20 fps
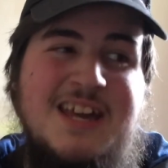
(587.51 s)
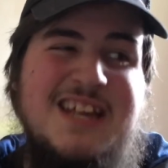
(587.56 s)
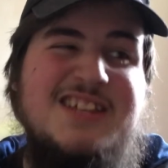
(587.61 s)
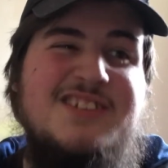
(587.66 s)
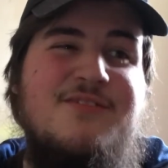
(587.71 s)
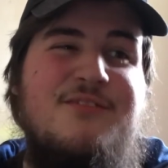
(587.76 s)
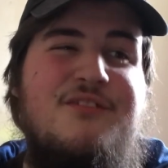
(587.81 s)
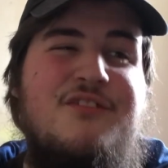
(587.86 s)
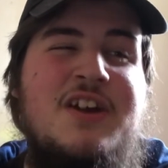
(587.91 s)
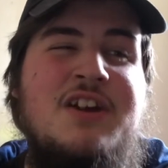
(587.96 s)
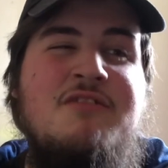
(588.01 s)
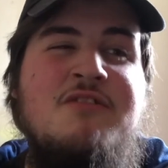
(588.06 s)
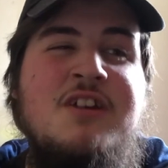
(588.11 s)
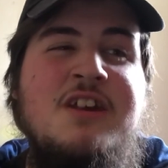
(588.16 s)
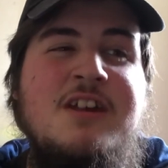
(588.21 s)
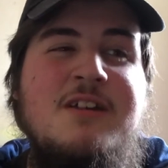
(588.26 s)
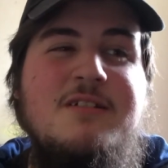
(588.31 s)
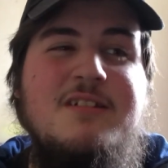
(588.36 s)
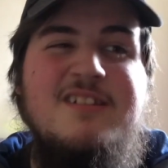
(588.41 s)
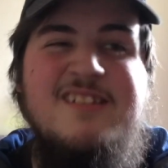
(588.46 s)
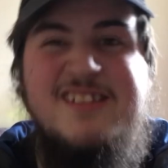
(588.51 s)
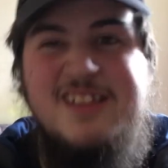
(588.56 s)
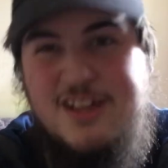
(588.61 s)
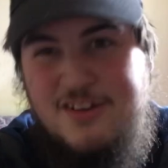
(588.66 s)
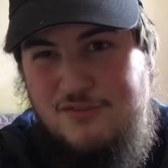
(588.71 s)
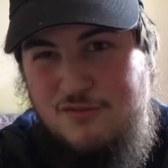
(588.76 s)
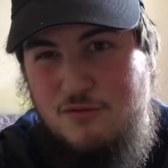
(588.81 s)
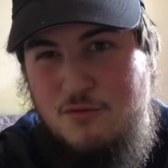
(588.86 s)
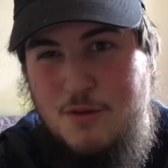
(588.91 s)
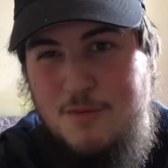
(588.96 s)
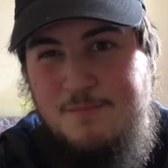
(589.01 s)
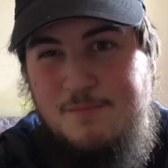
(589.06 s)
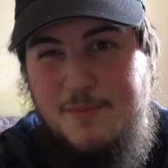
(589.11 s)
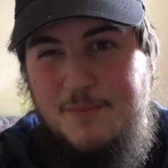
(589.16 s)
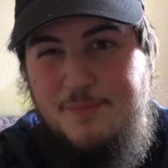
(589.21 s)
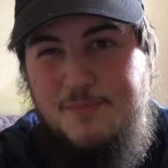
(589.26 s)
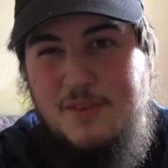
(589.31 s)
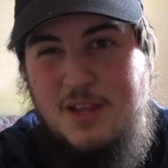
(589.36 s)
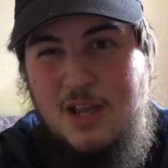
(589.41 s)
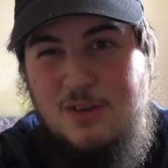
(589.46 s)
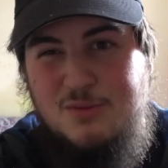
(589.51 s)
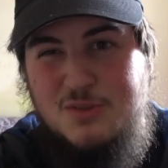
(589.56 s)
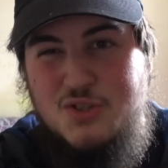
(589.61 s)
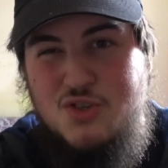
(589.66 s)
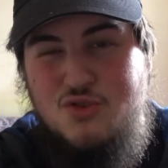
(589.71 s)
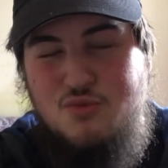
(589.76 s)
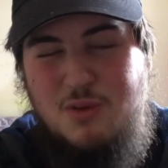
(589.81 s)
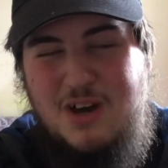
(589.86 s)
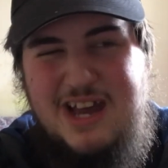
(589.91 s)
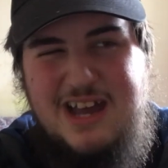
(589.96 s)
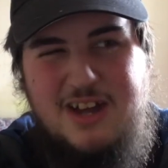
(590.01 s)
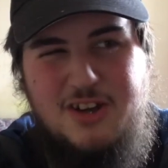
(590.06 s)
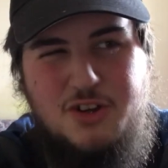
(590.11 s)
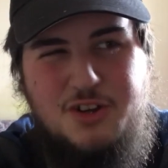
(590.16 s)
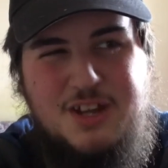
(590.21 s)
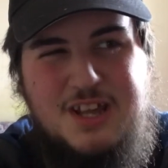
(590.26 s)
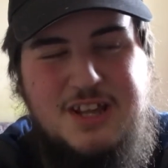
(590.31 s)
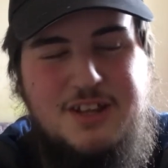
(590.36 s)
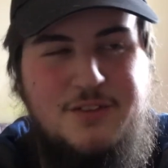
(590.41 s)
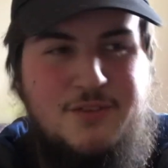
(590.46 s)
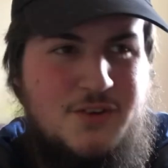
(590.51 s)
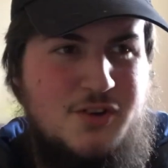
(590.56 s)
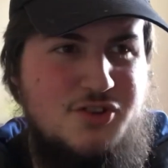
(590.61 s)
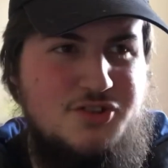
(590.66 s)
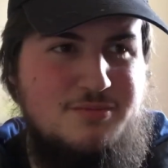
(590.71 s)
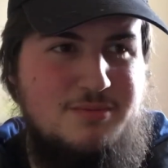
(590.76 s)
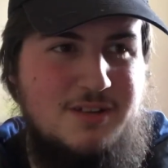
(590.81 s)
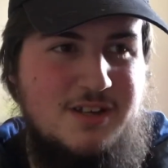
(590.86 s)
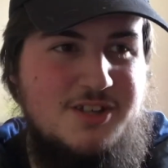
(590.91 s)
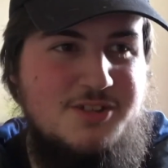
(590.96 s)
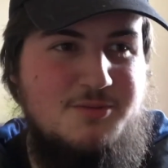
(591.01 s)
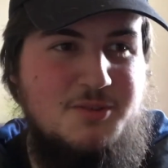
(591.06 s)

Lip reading: It's very different, which is why I got it in the first place,